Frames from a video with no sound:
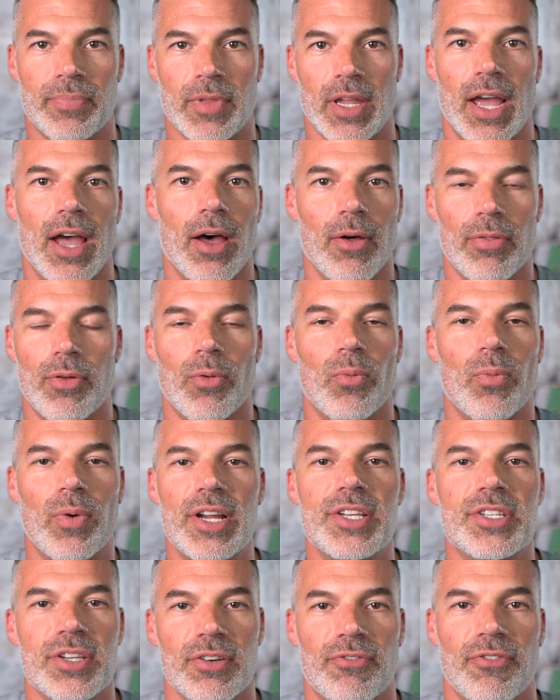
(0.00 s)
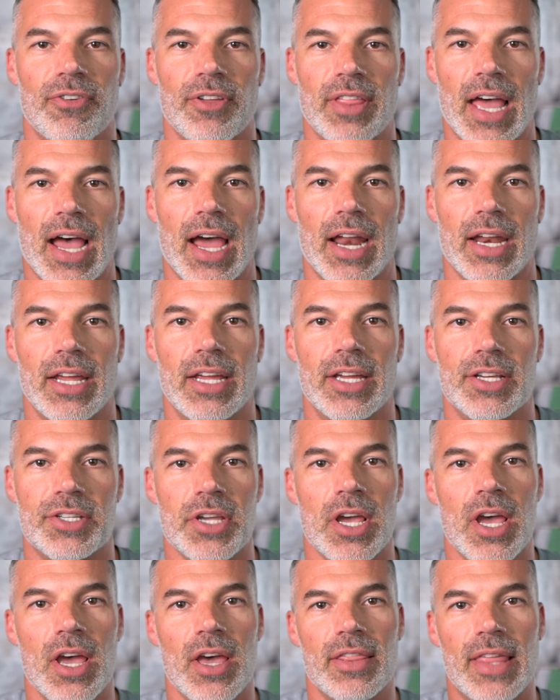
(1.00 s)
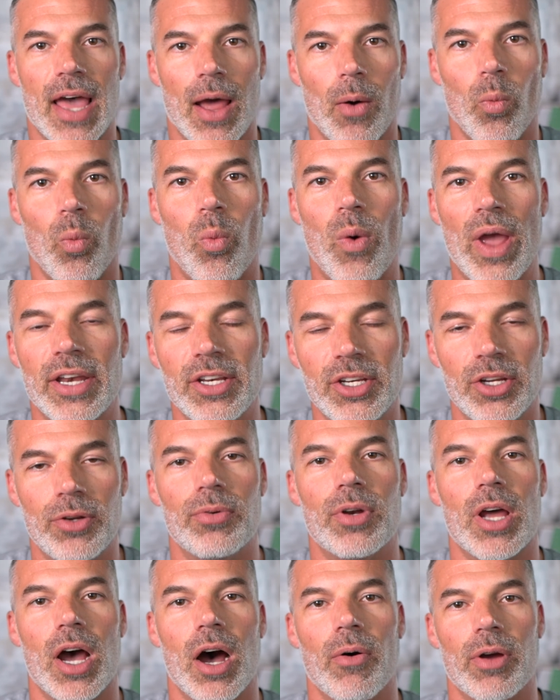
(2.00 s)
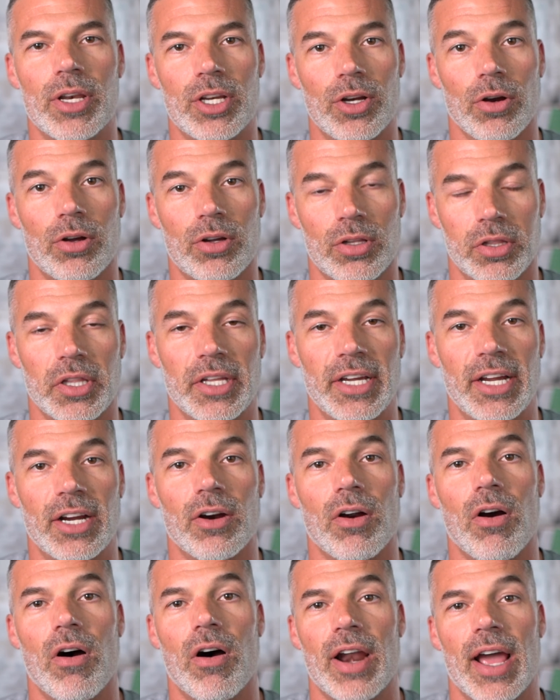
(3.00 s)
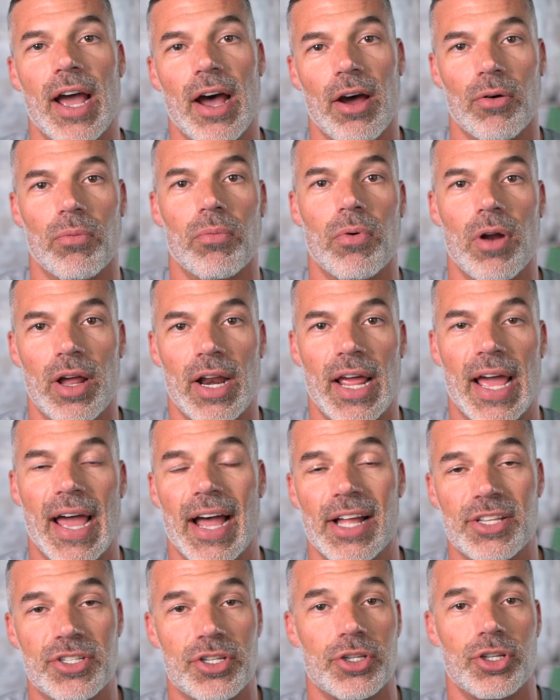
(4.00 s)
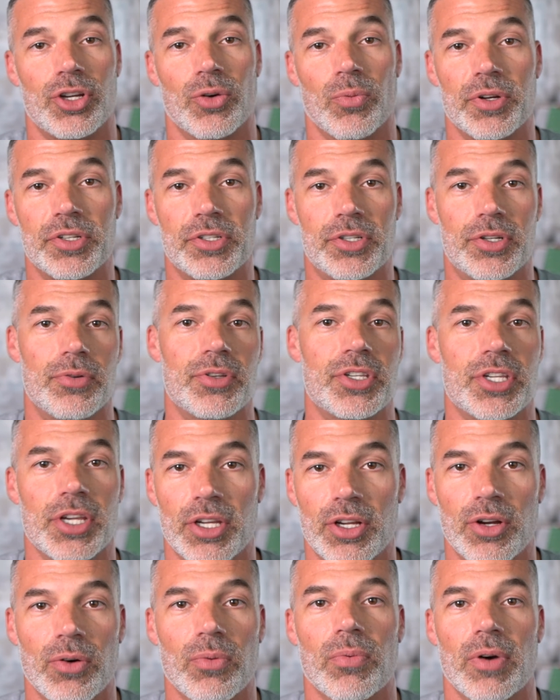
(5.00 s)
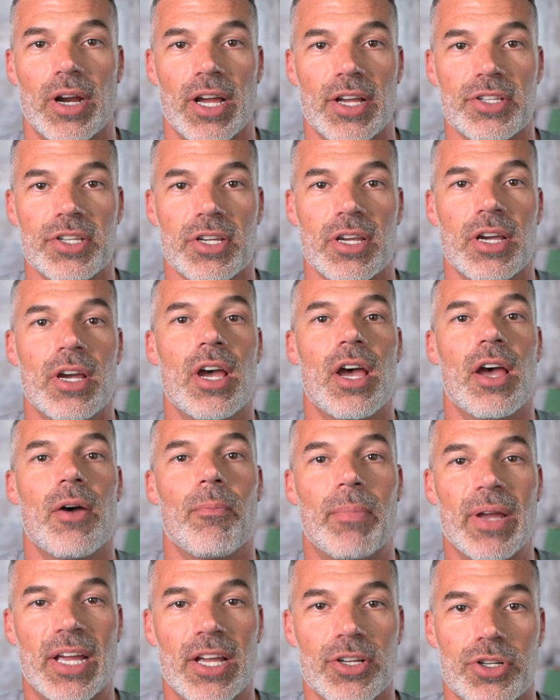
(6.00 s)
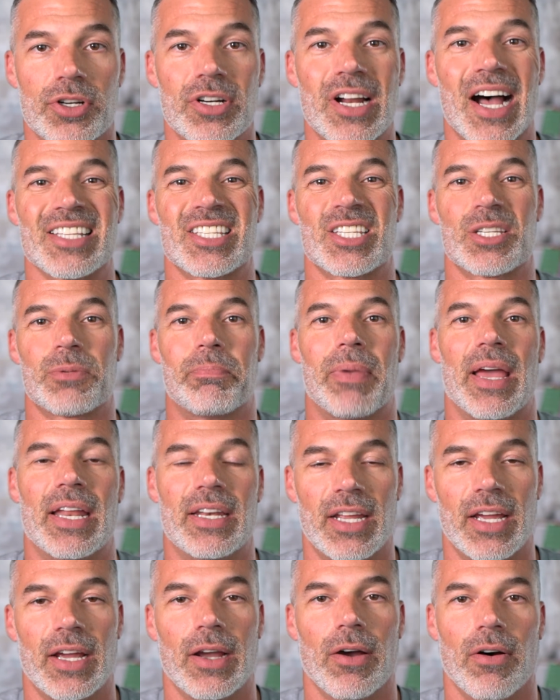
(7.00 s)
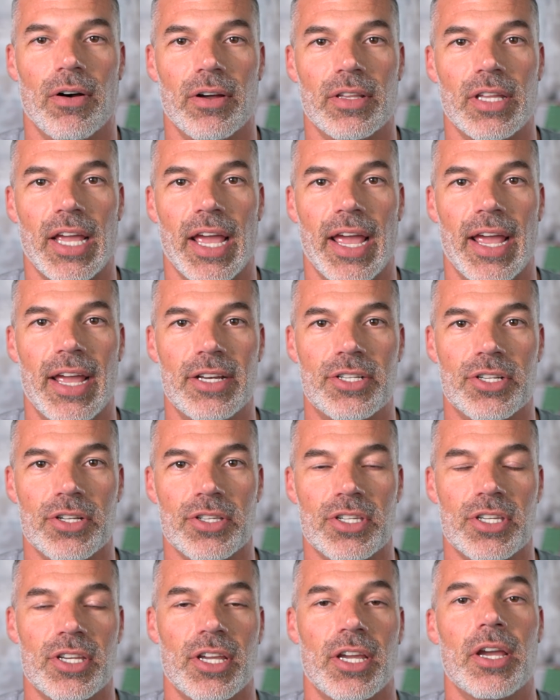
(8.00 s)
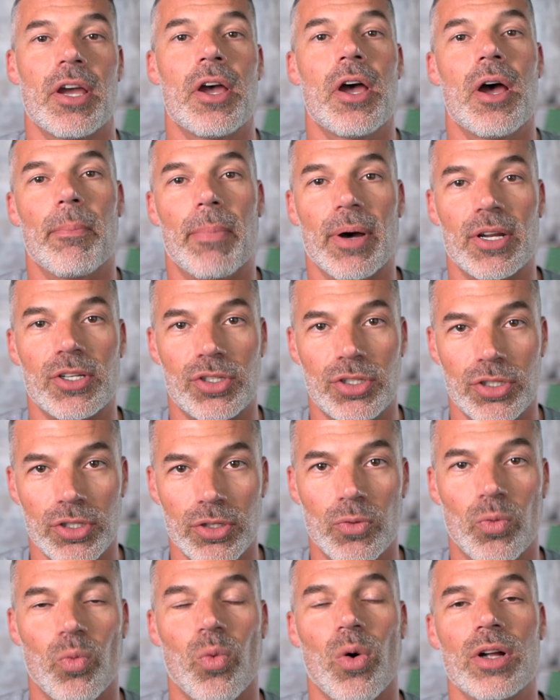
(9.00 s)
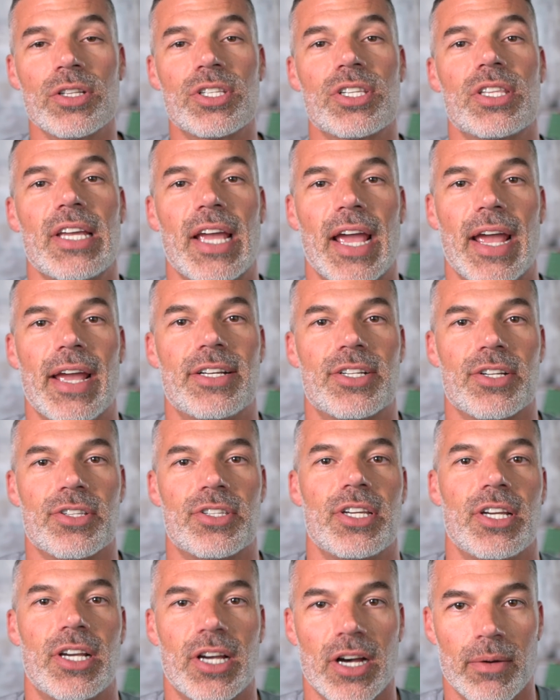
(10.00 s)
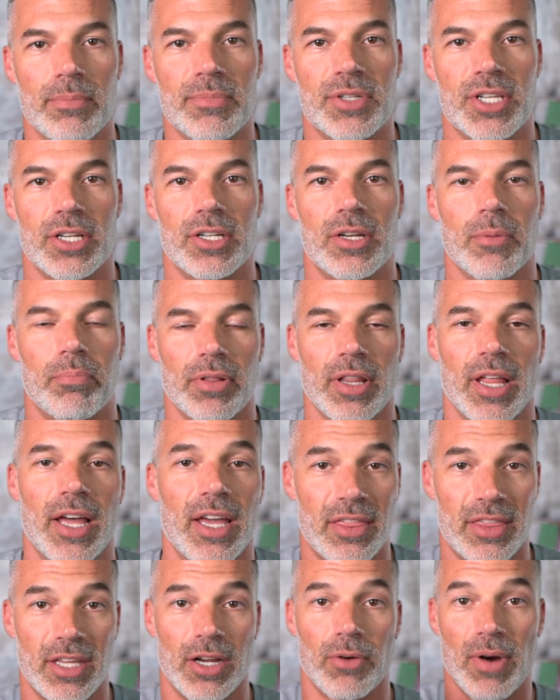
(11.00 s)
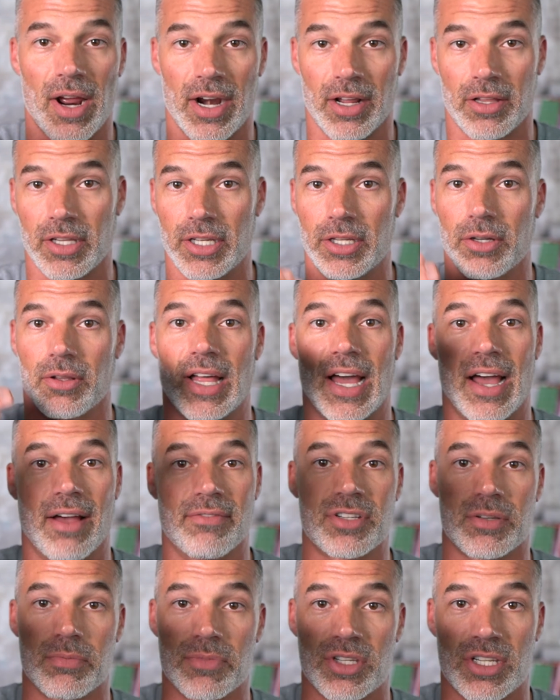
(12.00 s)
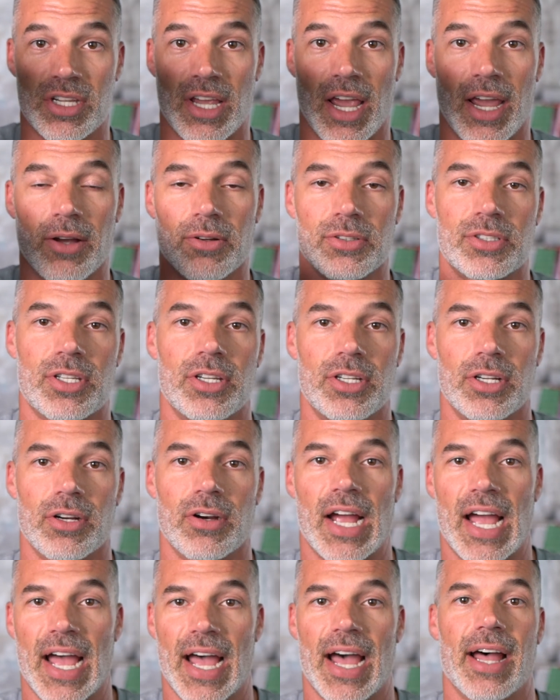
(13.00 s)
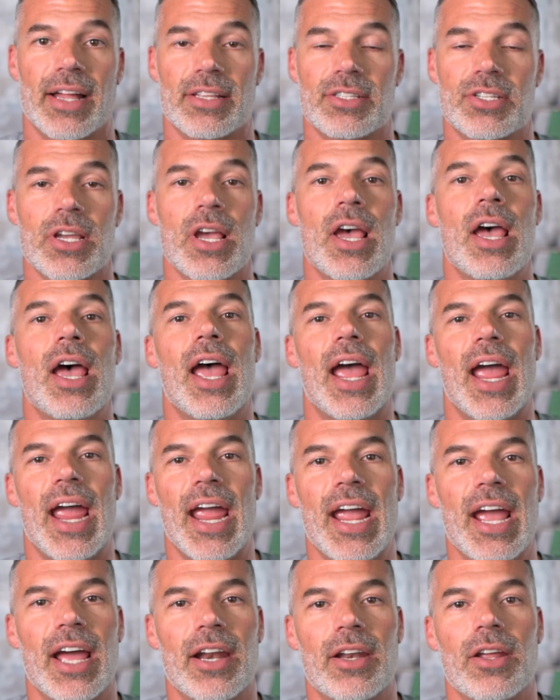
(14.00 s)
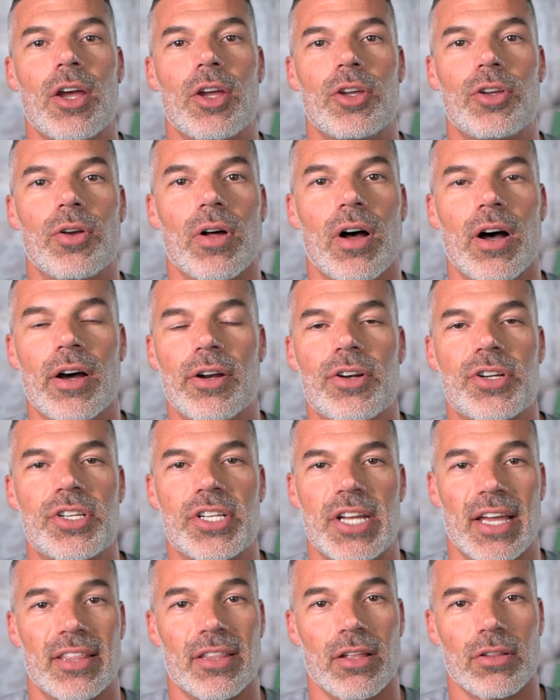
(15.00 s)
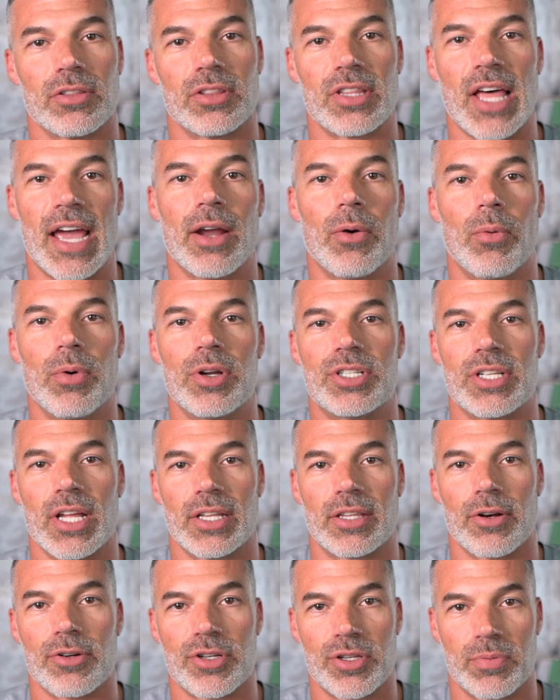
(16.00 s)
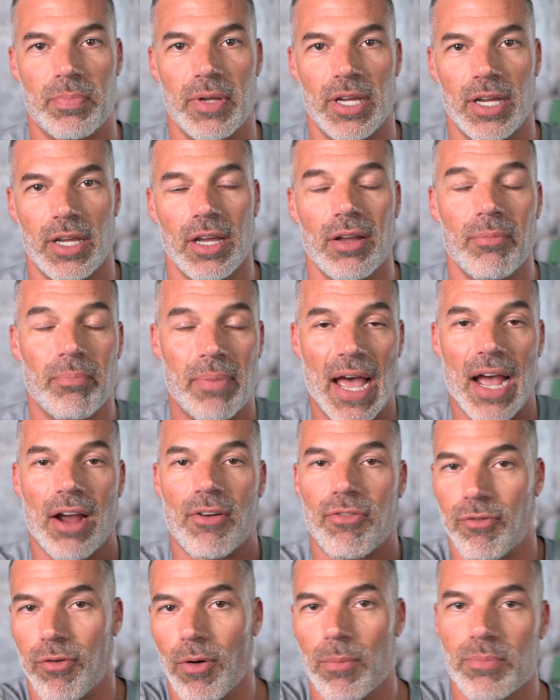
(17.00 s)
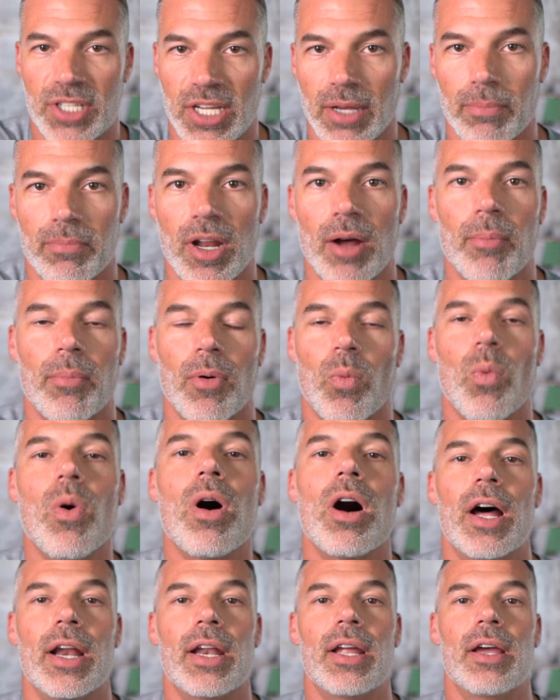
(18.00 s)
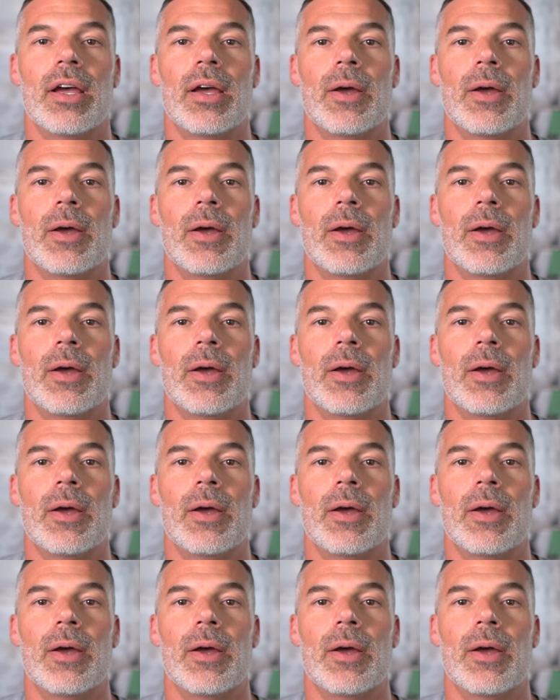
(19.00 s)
Now, the reason for that is that when you know and you're clear on how to run ads, you're reducing your risk because you're not spending on the agency. But two, once the agency comes into play, theoretically, you'll have some scale to your ads and you'll understand the language that they're speaking, back from tip number one,